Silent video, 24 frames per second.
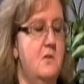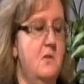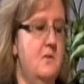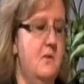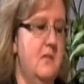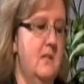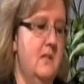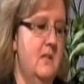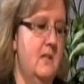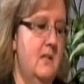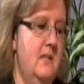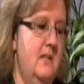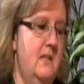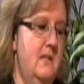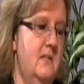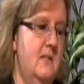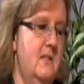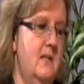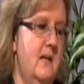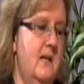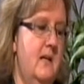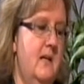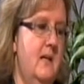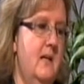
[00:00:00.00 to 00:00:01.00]
you get the
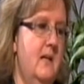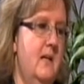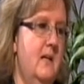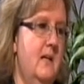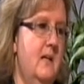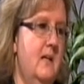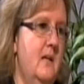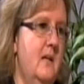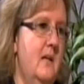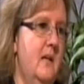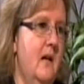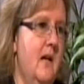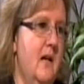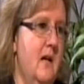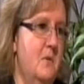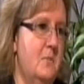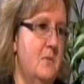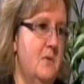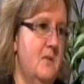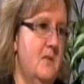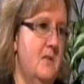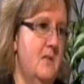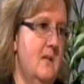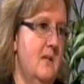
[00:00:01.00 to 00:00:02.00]
intake
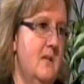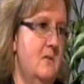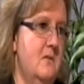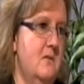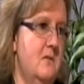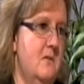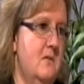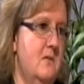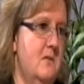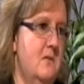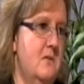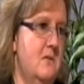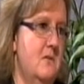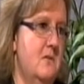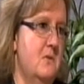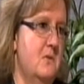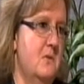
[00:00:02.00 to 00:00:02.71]
options counselors.